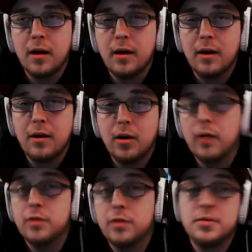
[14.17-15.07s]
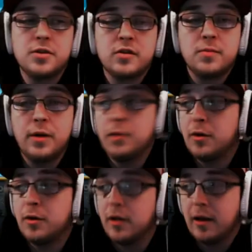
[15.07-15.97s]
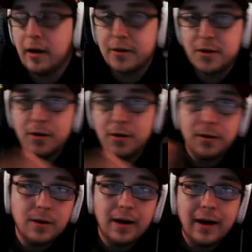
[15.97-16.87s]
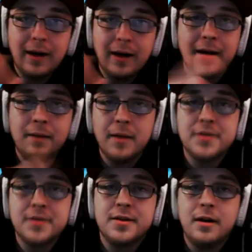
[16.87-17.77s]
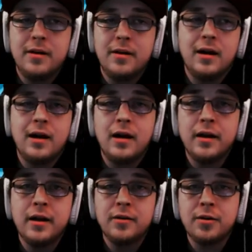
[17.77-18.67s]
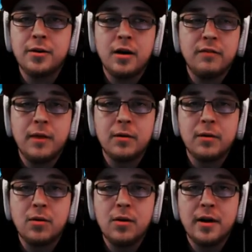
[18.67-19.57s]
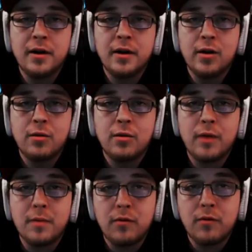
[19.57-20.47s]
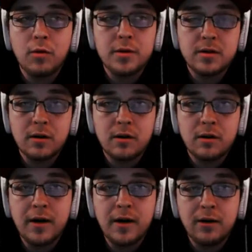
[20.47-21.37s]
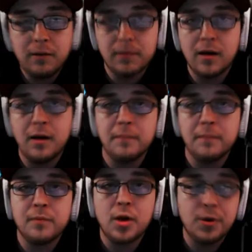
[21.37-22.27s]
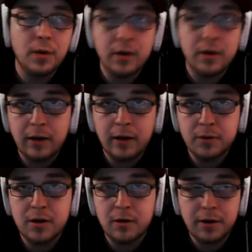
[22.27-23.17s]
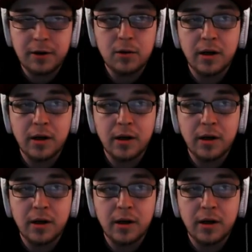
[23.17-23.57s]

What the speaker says: Okay, let me just explain what you're looking at. So I messed up and I turned off my recording right before we started our battle, unaware that I was already recording.